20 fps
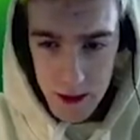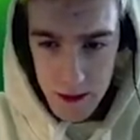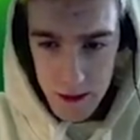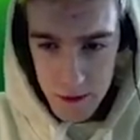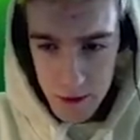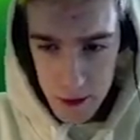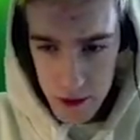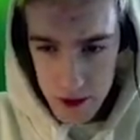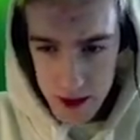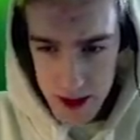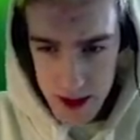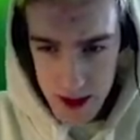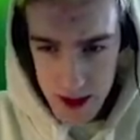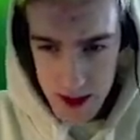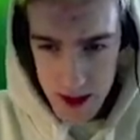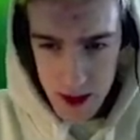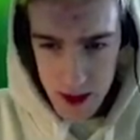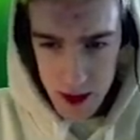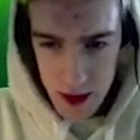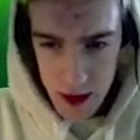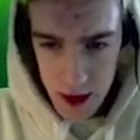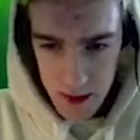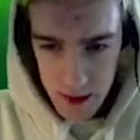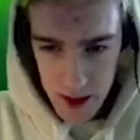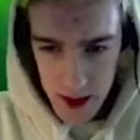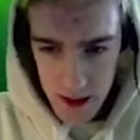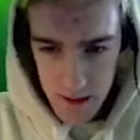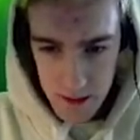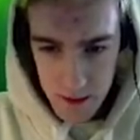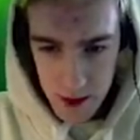Of course he is. Good job,
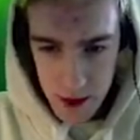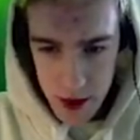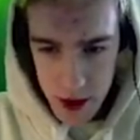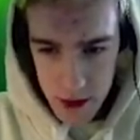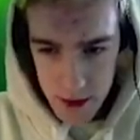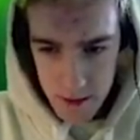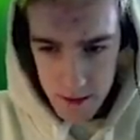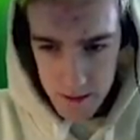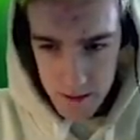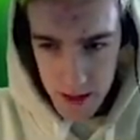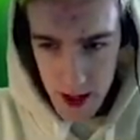game. Good job.